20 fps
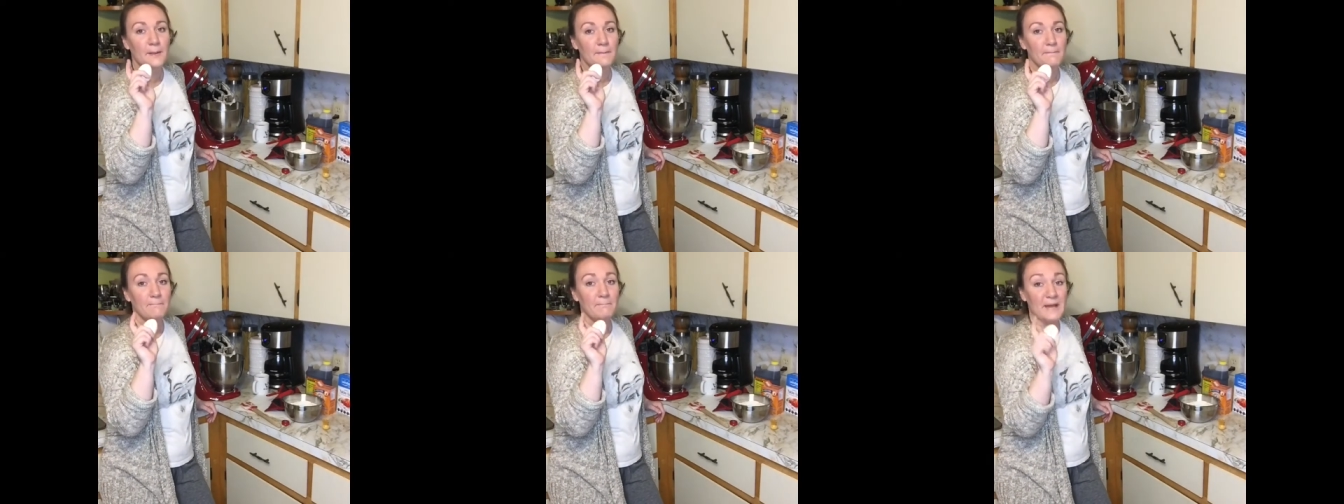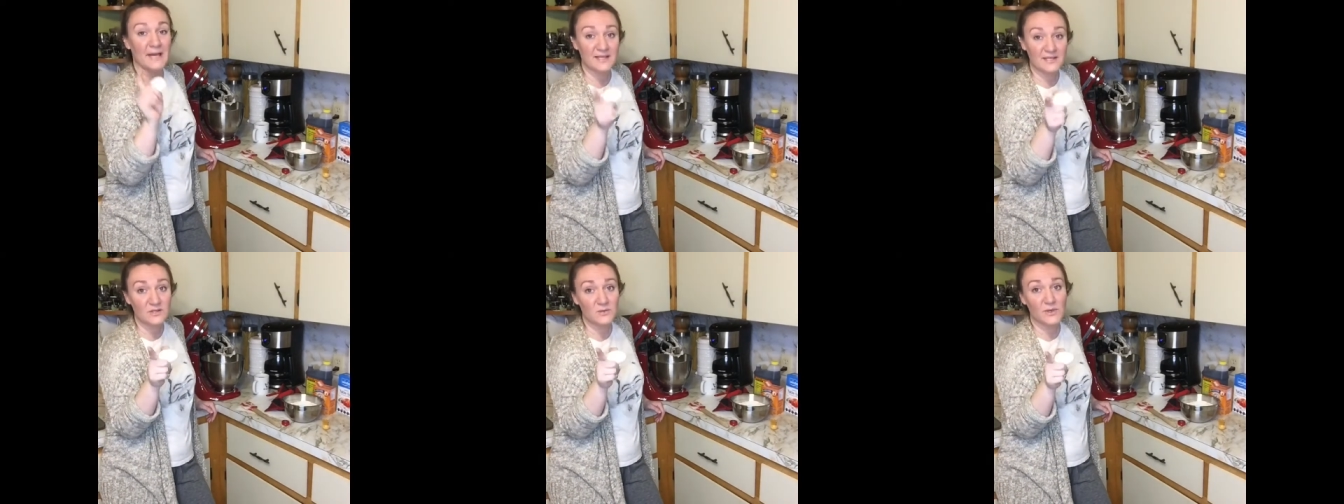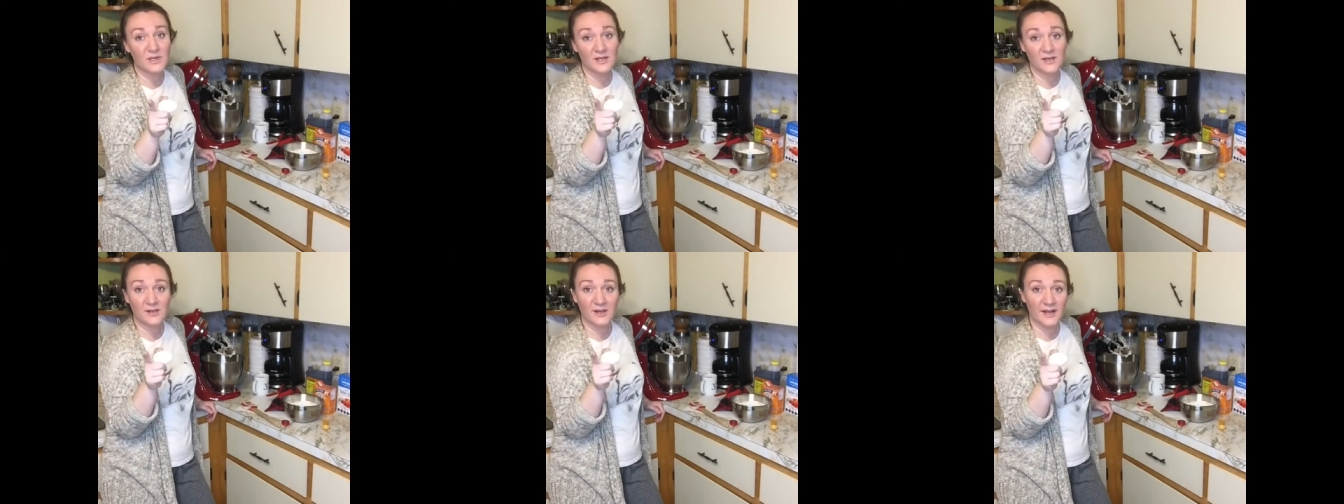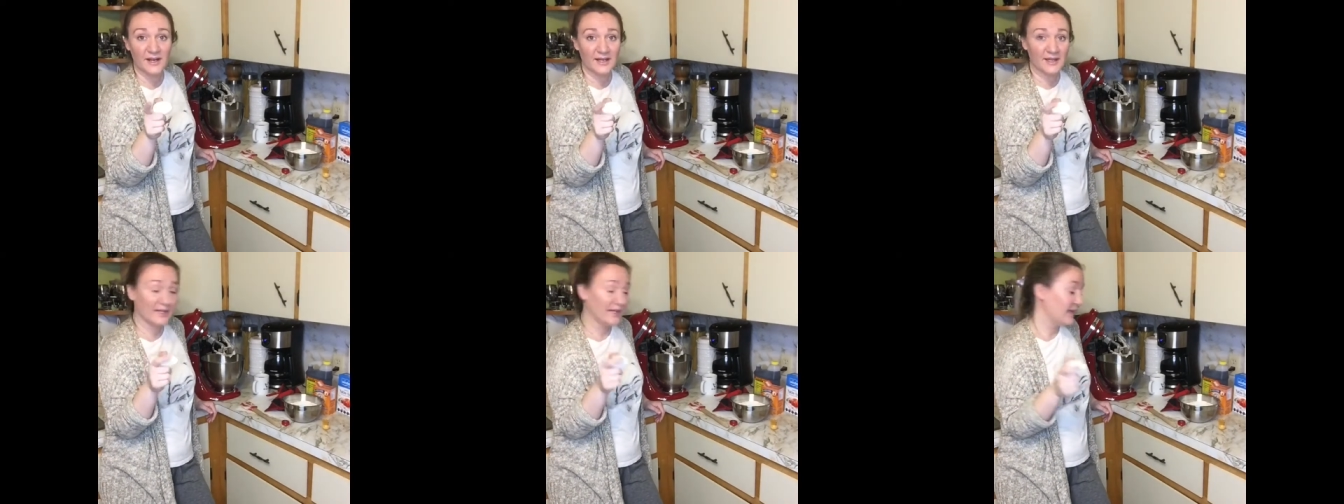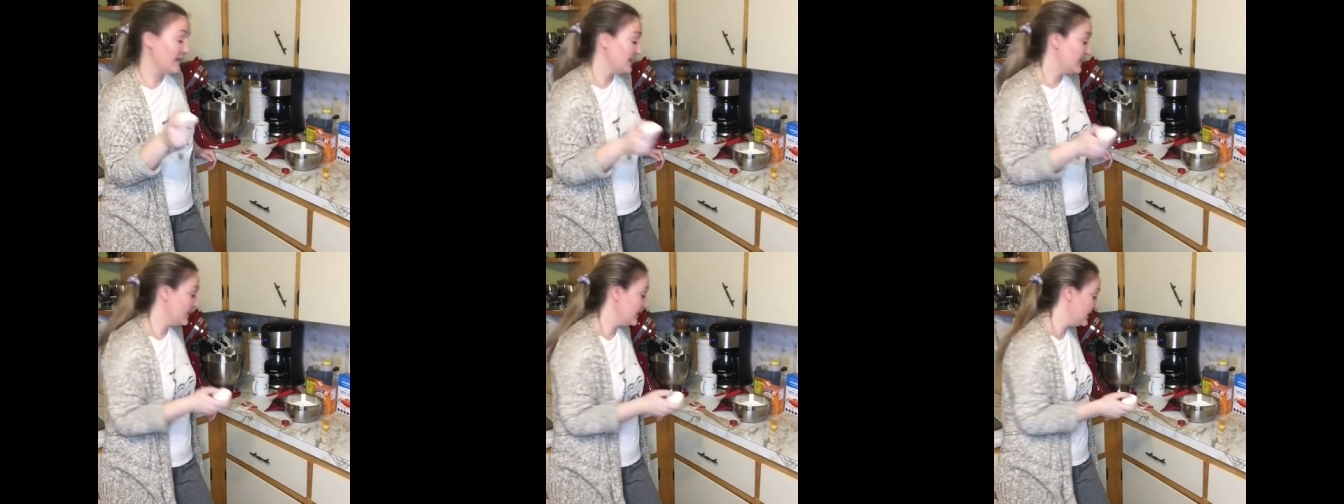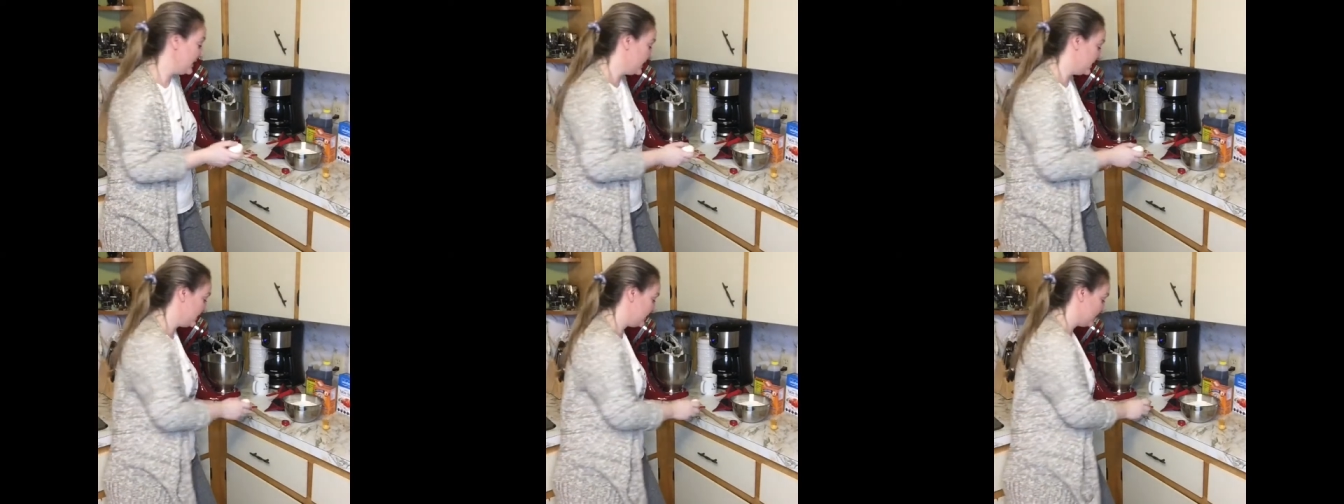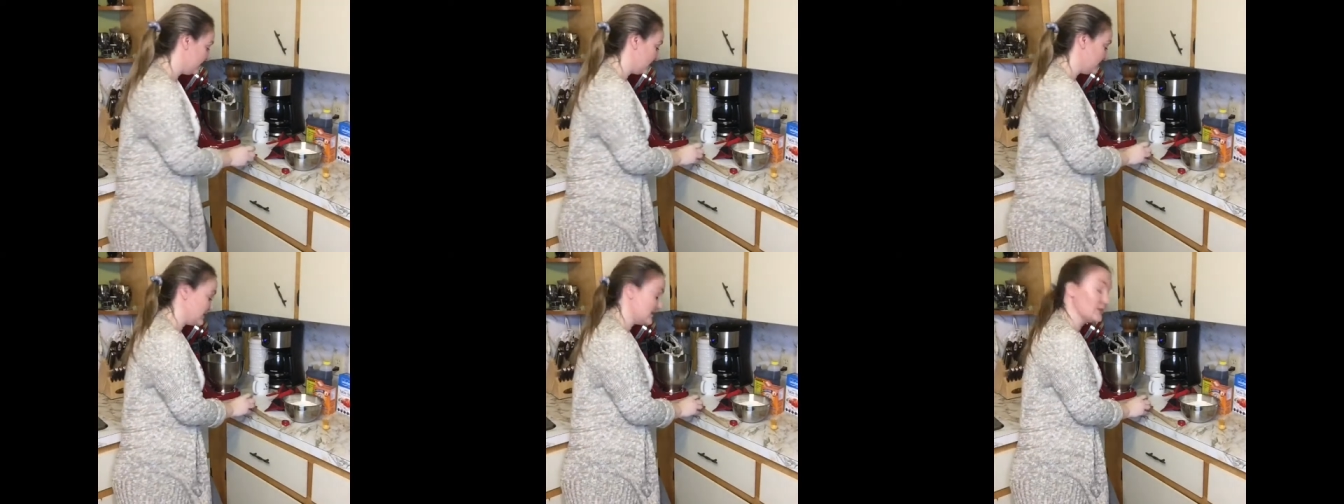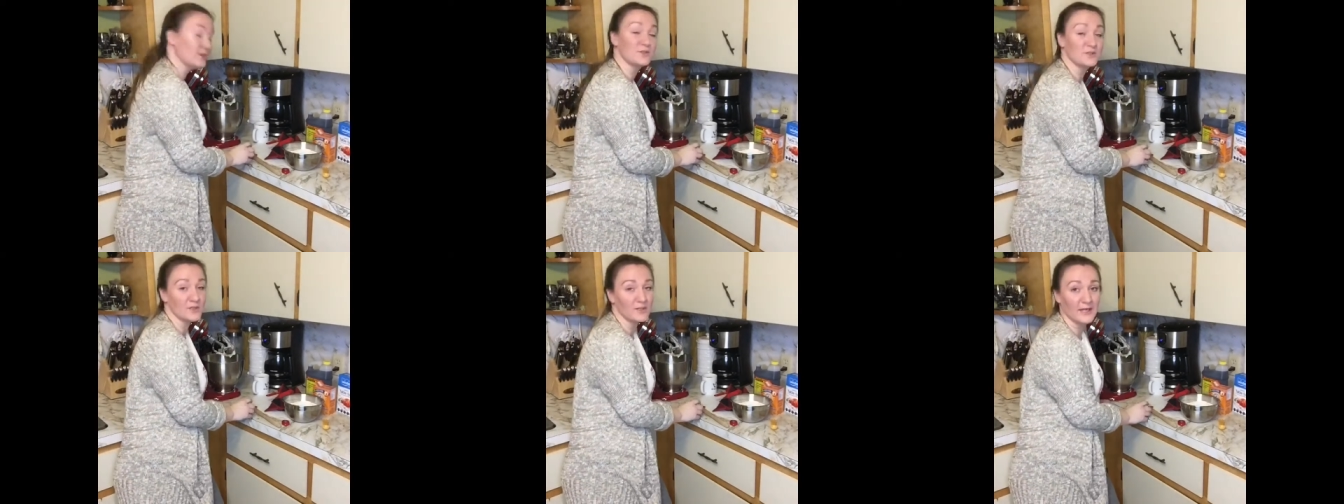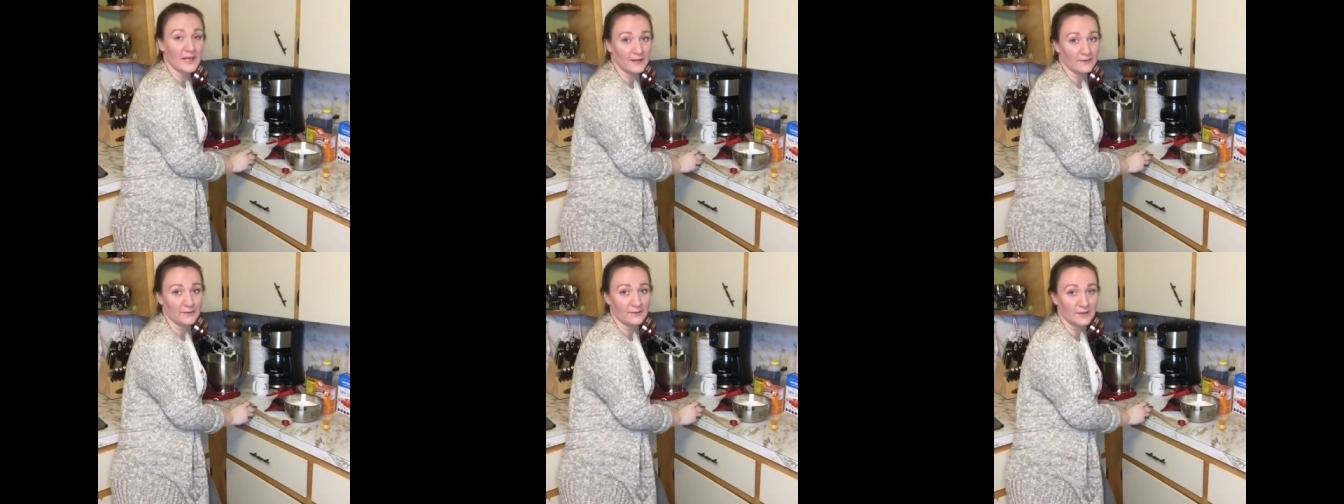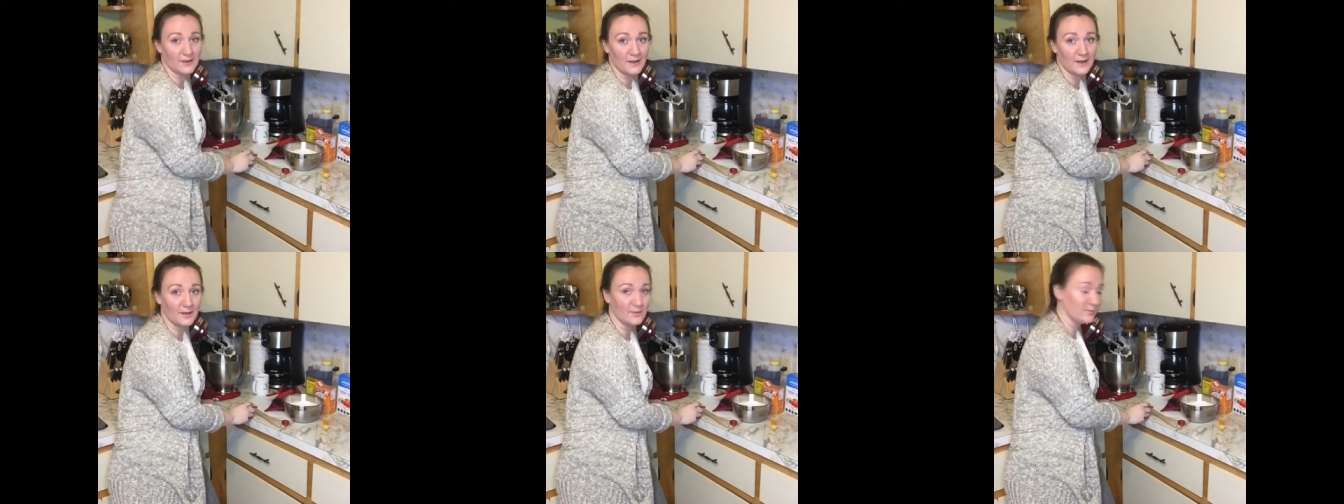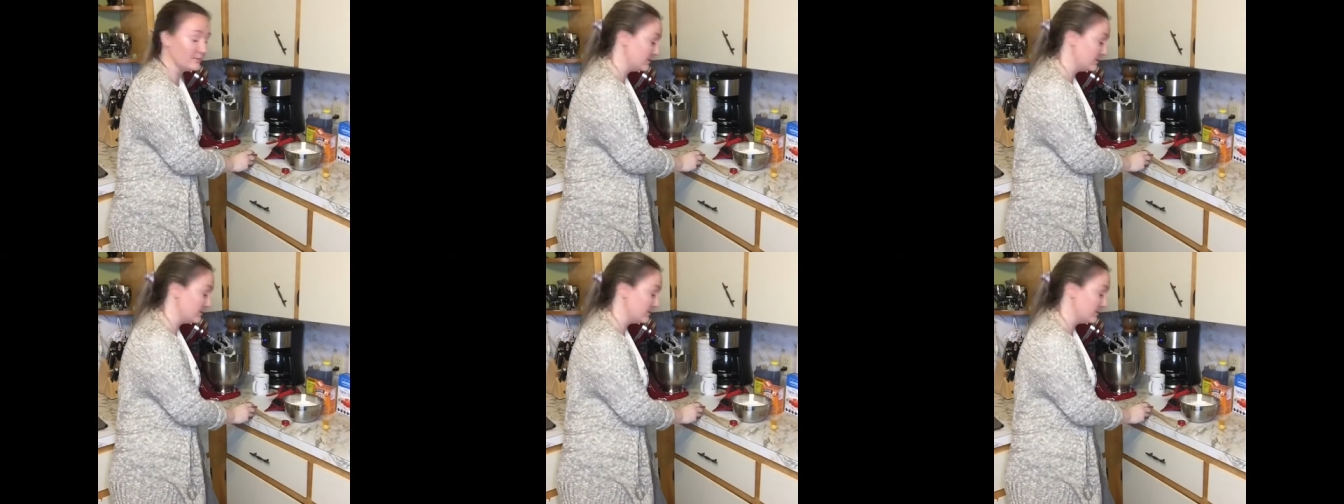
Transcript: Best way to crack an egg is use your countertop.